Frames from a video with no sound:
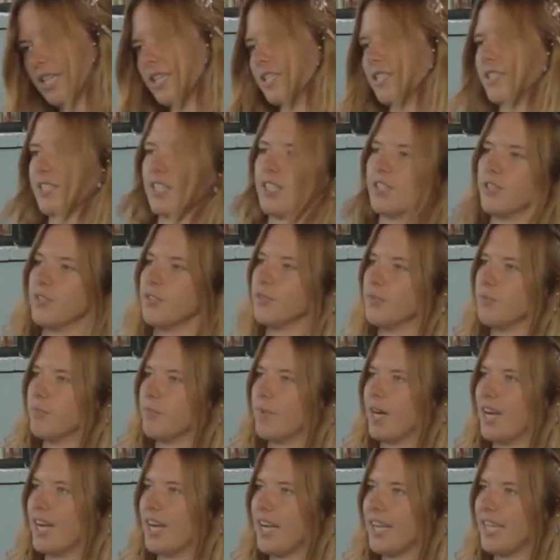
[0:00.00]
So
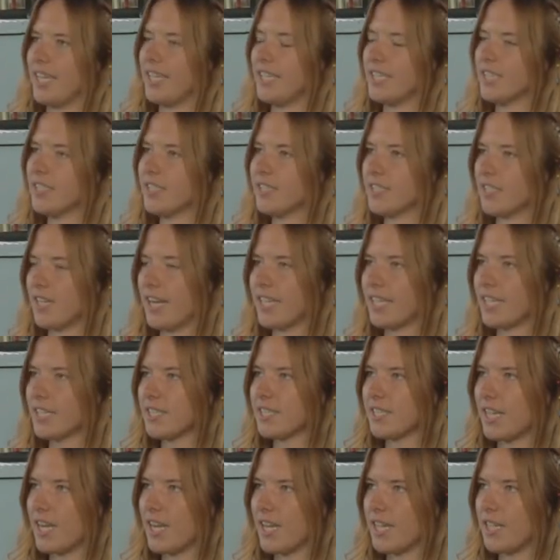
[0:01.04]
I guess
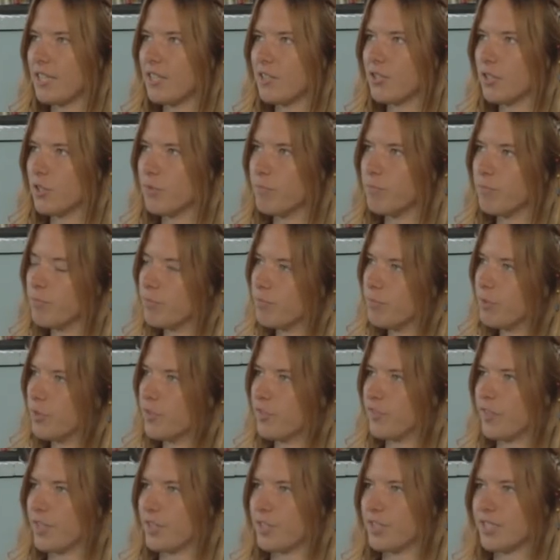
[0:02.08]
I got more
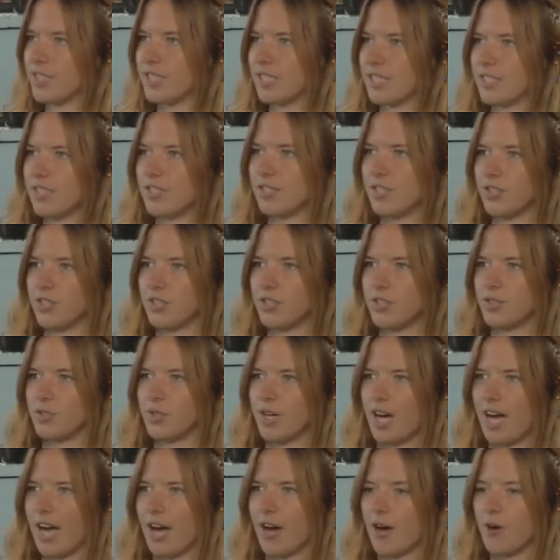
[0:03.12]
focused into
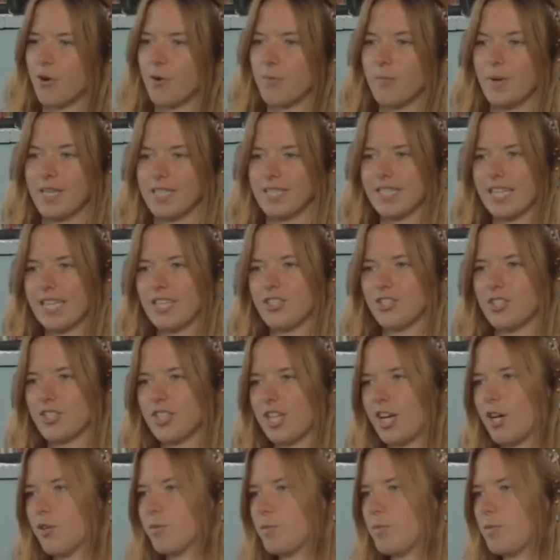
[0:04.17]
how meditation
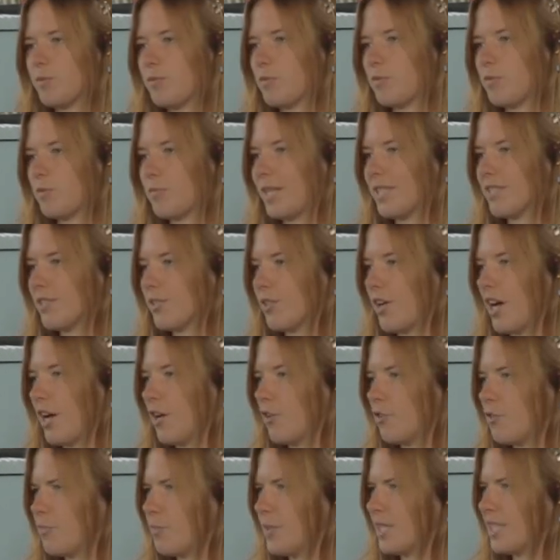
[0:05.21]
helps people with mental health
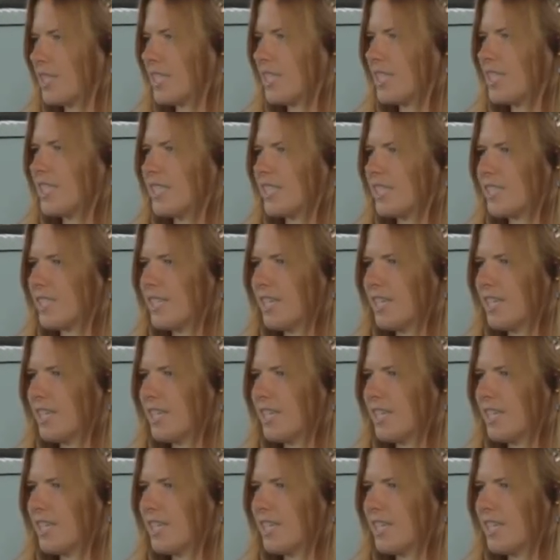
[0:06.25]
because